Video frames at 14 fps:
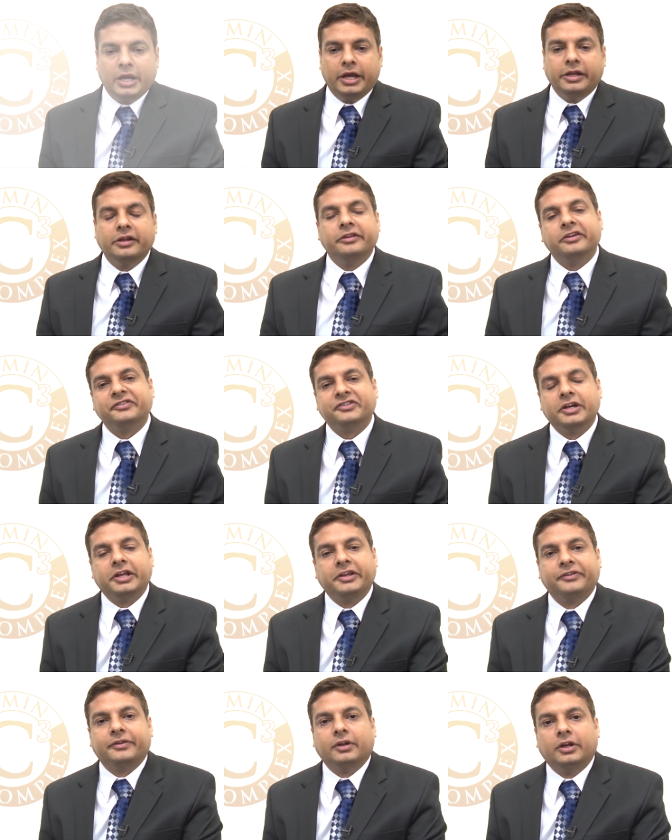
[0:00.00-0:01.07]
In other
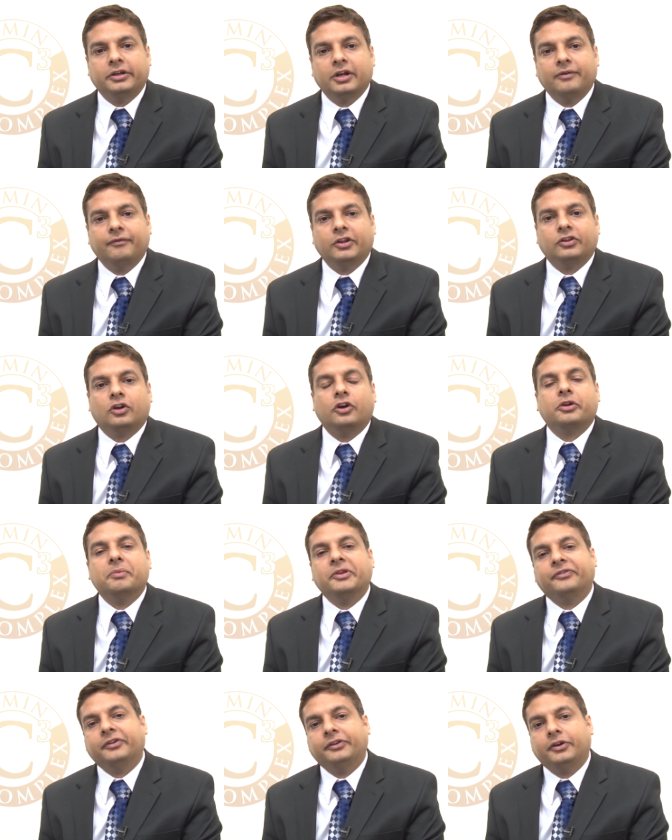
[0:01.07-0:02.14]
studies uh, done with
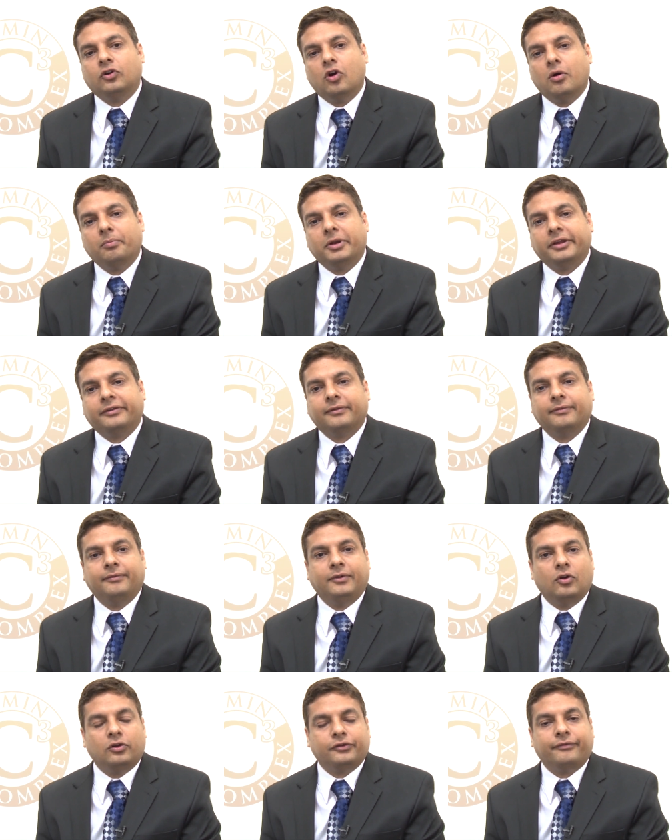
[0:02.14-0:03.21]
curcumin C3 complex,
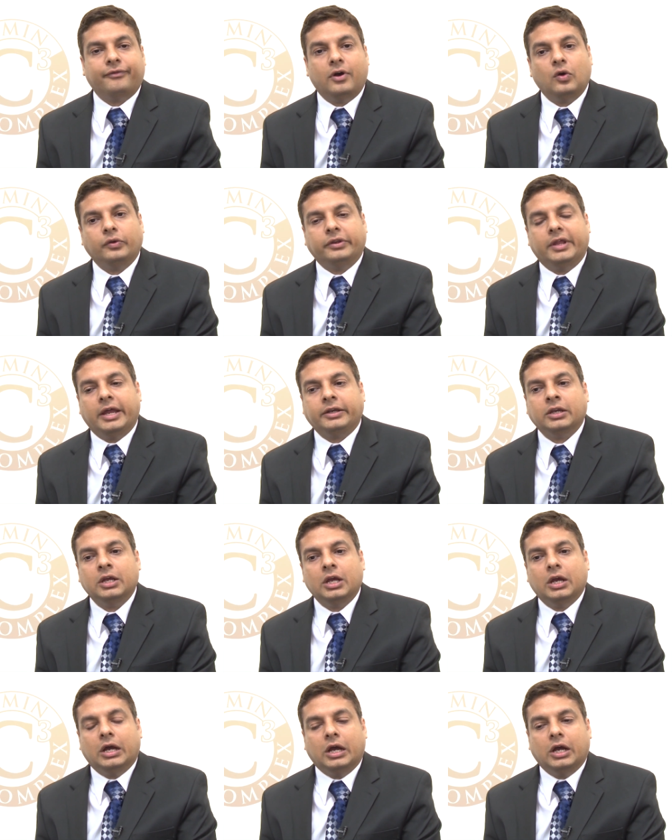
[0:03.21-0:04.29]
we also found that
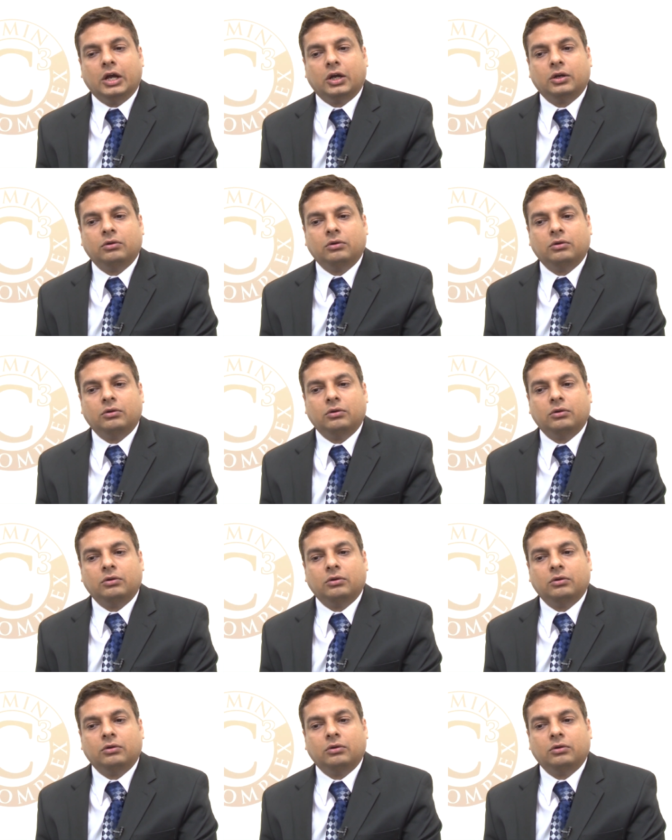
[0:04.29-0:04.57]
uh,